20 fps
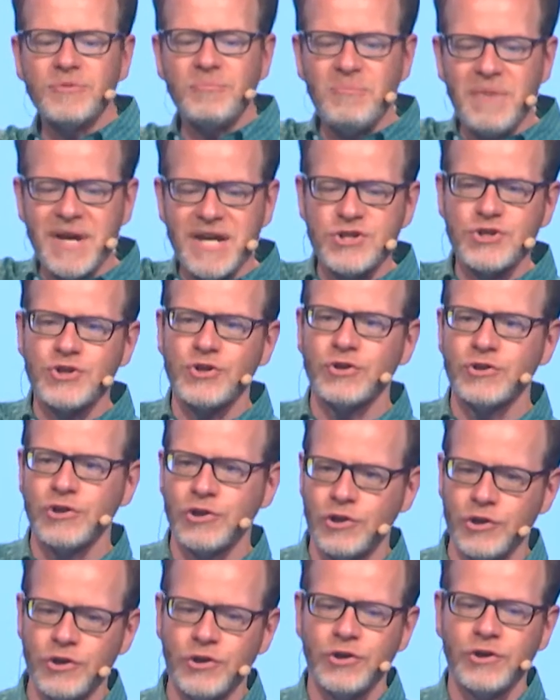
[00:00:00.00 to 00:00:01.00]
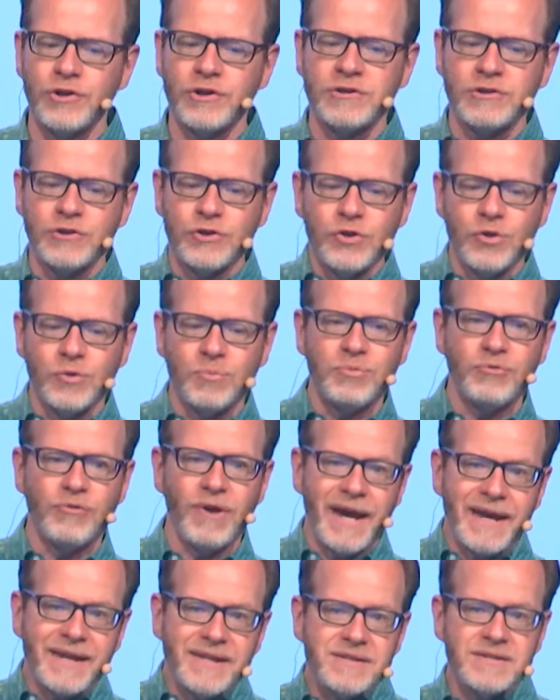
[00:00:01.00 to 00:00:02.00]
measure, learn loop,
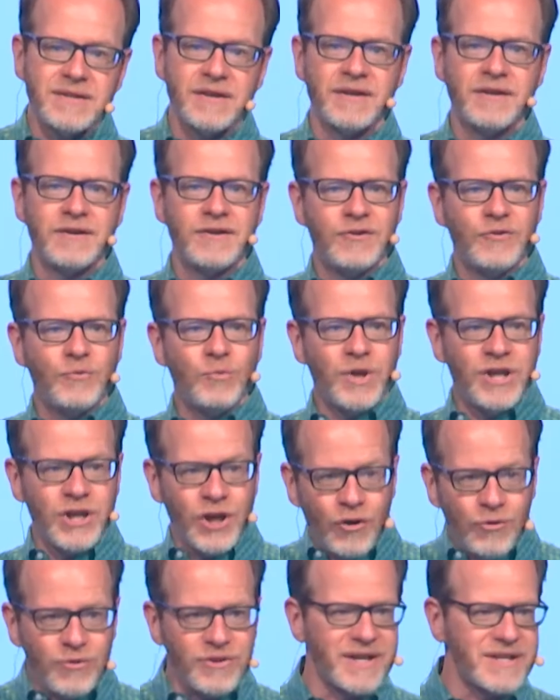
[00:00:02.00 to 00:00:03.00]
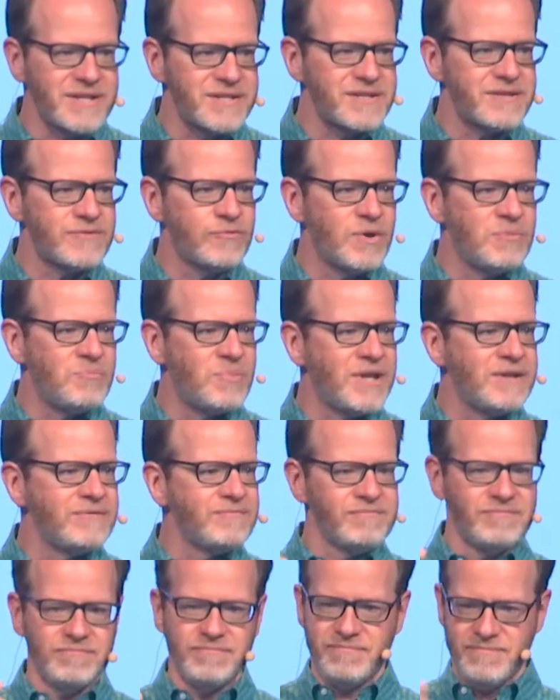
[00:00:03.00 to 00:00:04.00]
right? We know this. We've
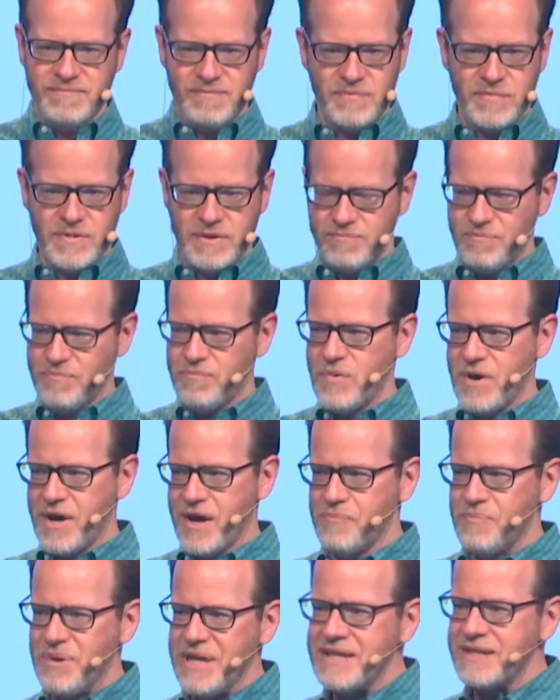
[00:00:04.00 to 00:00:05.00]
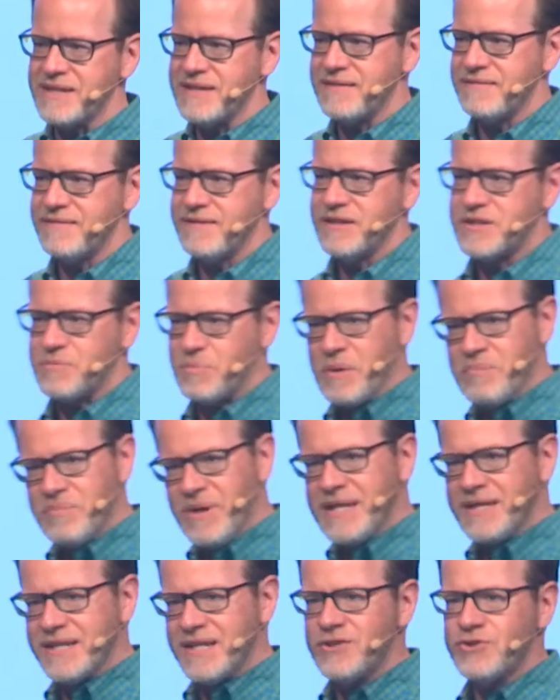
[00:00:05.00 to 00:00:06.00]
been it's been
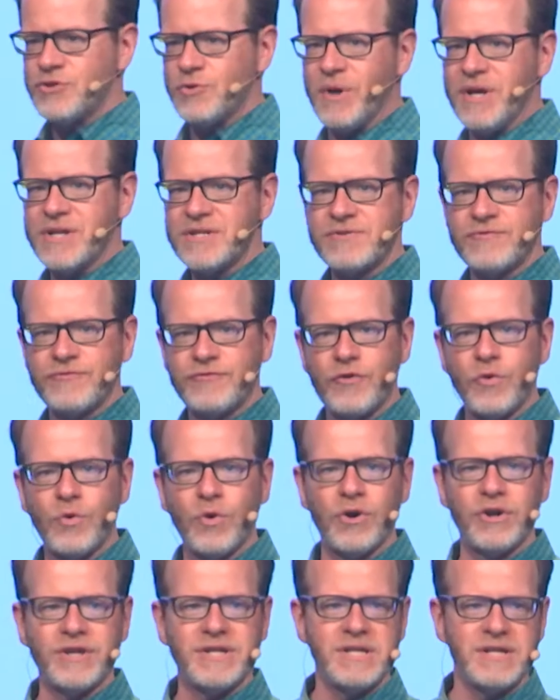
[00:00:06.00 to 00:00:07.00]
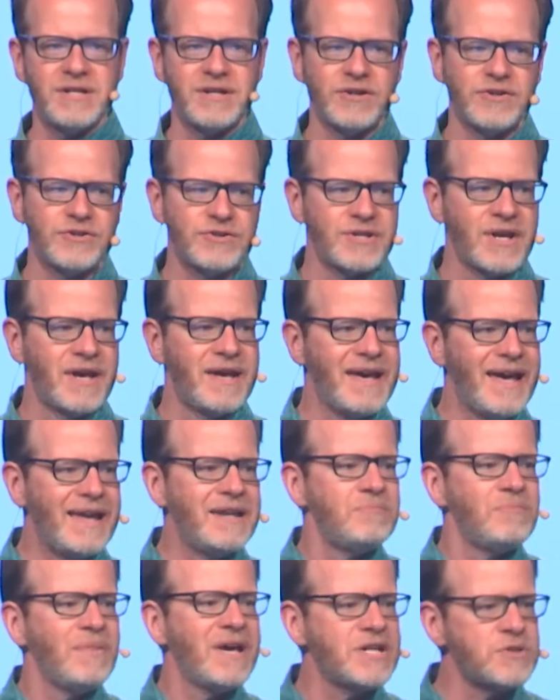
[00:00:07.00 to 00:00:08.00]
beaten into us for years, and
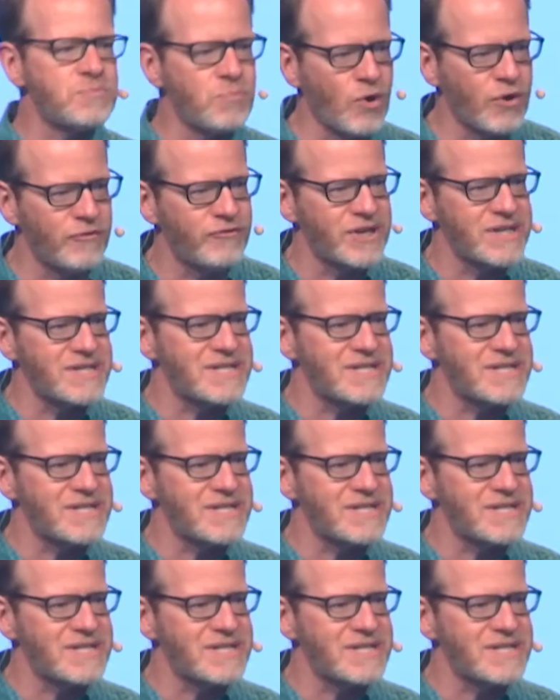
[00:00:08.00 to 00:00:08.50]
it makes perfect